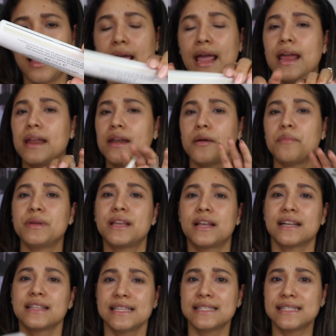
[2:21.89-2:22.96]
And
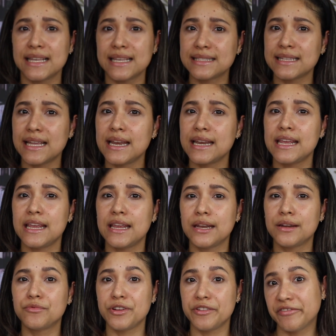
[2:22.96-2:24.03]
because it says that
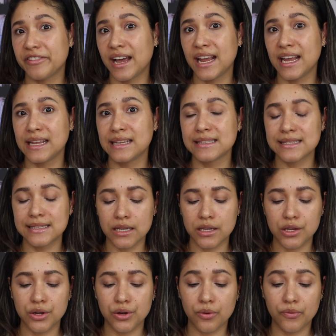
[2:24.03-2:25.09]
it refines,
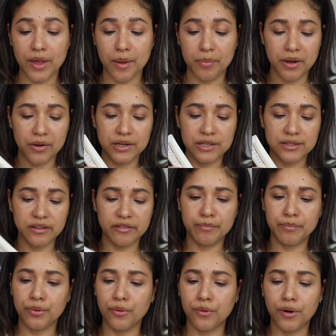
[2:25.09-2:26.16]
you know, the appearance of
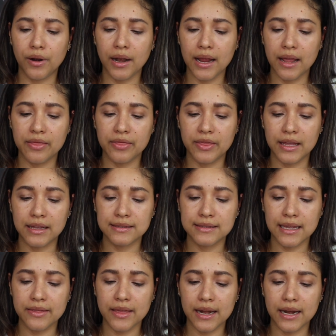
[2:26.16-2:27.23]
pore and things
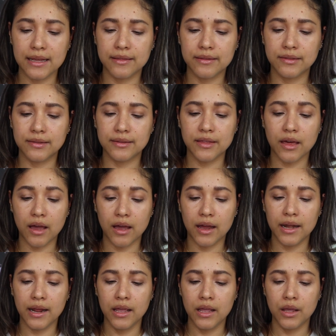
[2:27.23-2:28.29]
like that, I
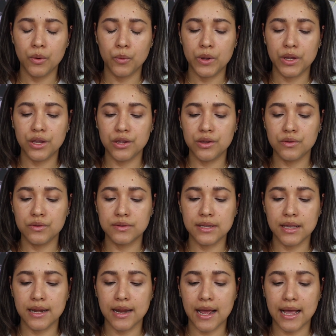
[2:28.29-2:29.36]
thought we could use
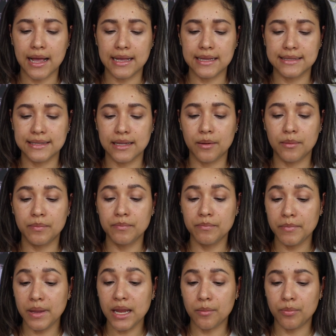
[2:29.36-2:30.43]
it as a
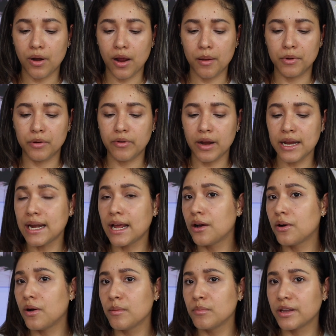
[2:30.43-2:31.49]
makeup primer. Right
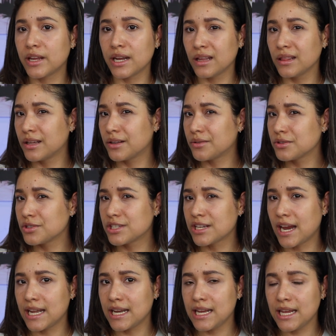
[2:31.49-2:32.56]
now I'm looking a little
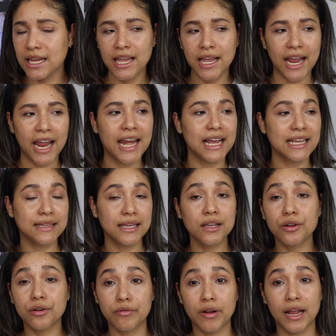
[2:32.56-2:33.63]
shiny, and I
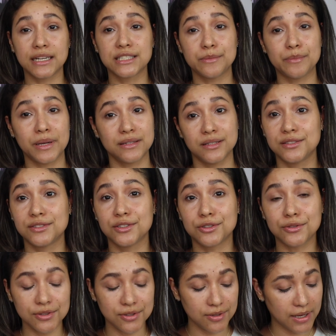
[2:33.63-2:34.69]
did correct my dark
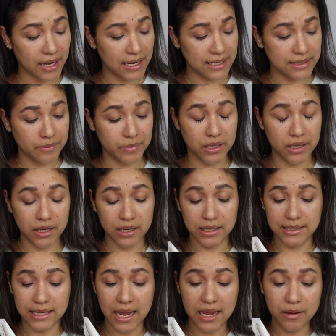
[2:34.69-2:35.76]
circles, you guys,
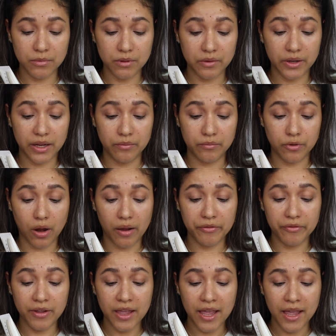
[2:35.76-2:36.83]
because I am looking rough.